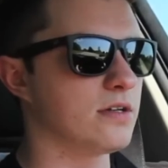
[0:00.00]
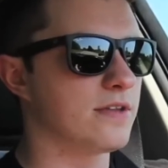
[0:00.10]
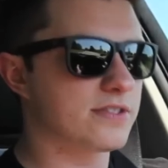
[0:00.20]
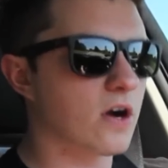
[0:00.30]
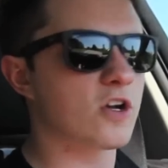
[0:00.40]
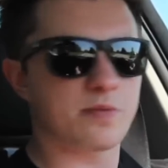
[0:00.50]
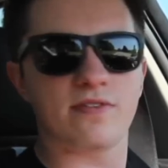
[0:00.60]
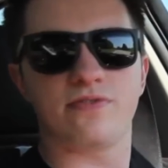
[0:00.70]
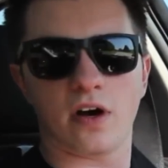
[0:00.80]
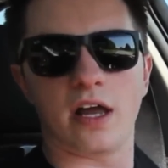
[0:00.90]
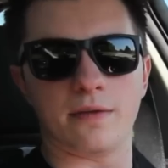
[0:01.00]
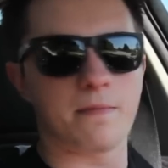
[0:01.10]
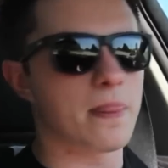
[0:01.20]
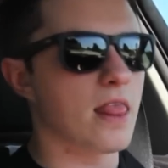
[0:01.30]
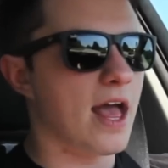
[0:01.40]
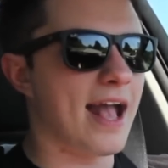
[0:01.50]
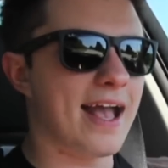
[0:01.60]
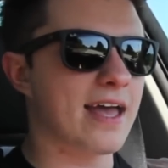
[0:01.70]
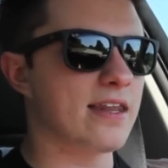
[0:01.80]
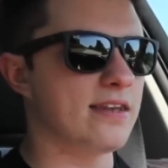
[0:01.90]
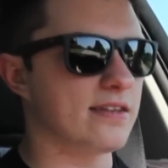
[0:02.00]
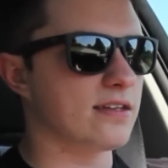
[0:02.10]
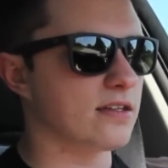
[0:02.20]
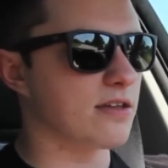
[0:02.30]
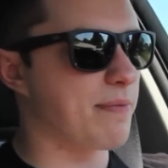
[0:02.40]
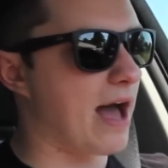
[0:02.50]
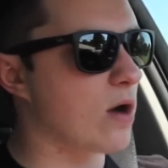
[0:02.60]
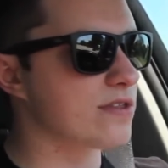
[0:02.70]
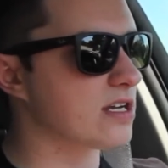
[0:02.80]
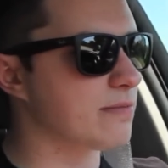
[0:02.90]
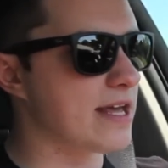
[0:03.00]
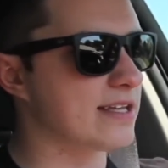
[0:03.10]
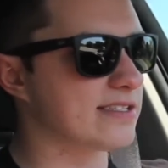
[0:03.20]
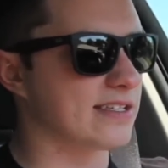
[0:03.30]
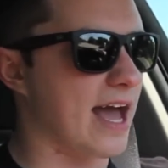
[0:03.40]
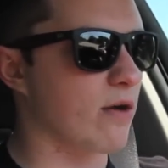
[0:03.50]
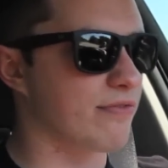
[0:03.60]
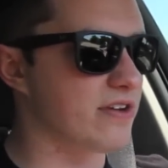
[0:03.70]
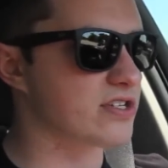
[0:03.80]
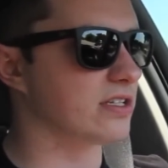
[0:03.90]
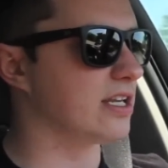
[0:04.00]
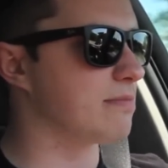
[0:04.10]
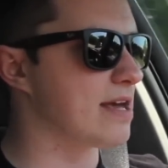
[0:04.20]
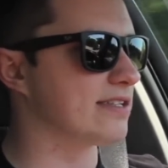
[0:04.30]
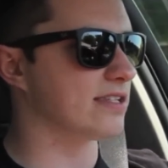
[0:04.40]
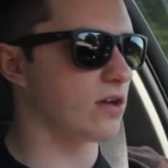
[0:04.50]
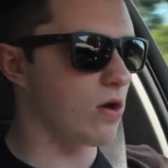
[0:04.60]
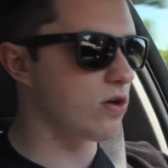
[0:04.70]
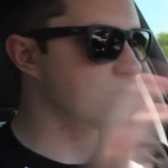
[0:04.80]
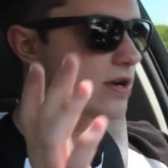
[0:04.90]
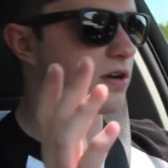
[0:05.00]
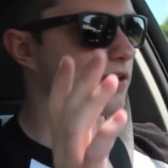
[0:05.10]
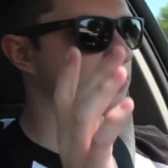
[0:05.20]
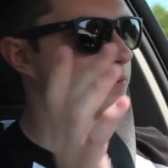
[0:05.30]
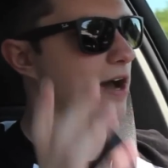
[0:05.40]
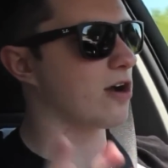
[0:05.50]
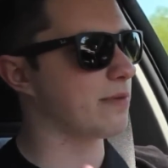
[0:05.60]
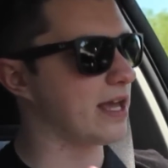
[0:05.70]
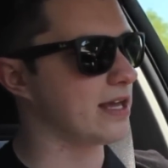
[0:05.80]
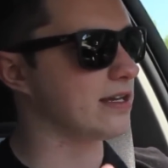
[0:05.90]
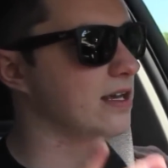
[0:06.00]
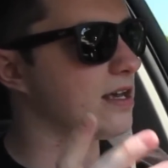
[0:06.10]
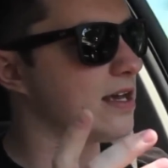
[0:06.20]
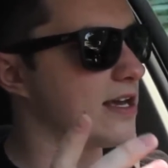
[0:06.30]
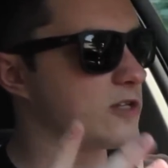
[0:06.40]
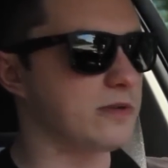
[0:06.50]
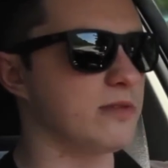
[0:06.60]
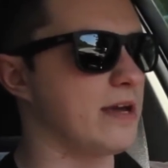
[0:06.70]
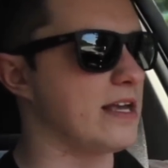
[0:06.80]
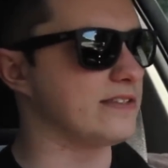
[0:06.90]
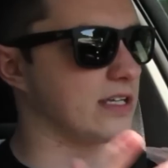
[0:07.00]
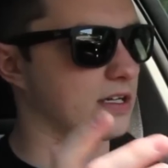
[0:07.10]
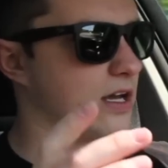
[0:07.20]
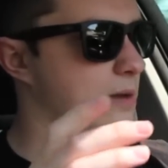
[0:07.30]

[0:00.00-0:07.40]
This car has been fun, and the power that it makes and how efficiently it makes it all the way across the power band has been amazing.